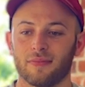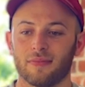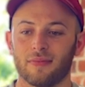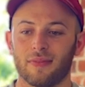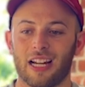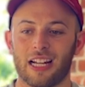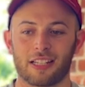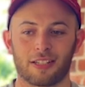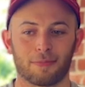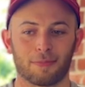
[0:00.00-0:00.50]

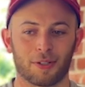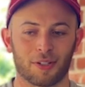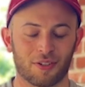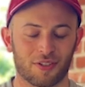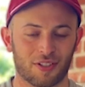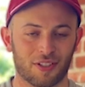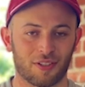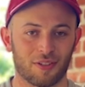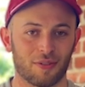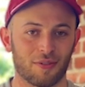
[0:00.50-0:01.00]
as a
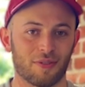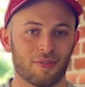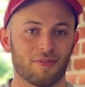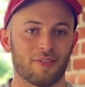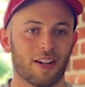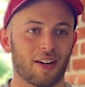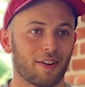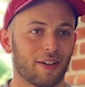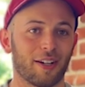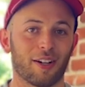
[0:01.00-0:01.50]
person who's
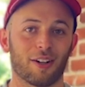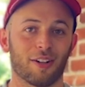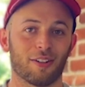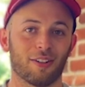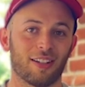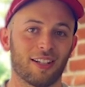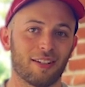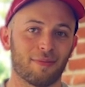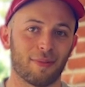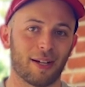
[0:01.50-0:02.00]
very
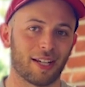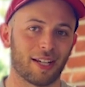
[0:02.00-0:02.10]
early in my